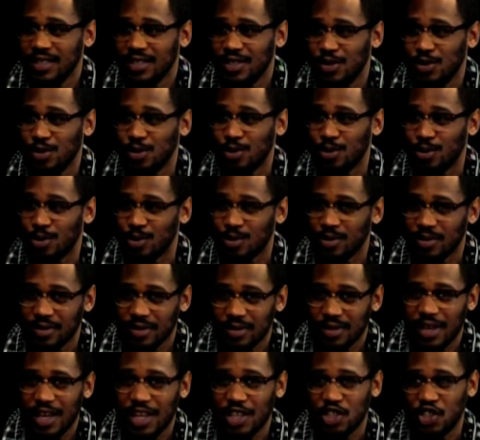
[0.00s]
to
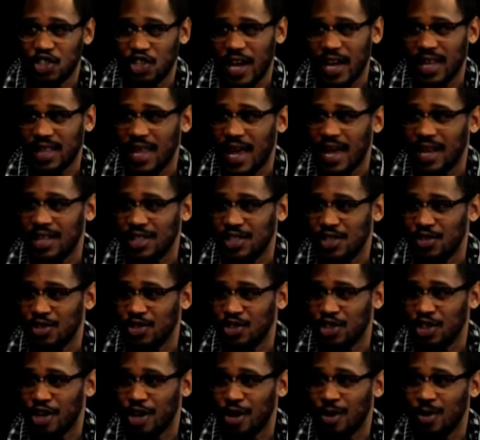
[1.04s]
inject that into the
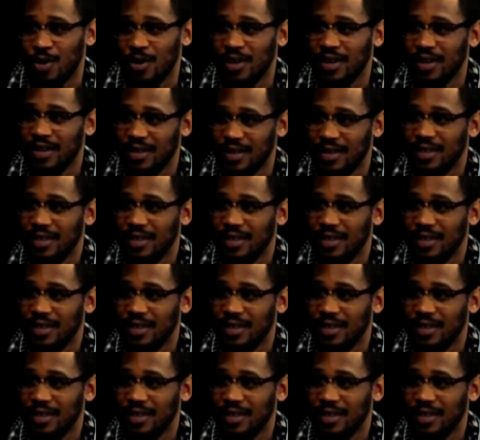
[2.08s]
show. That this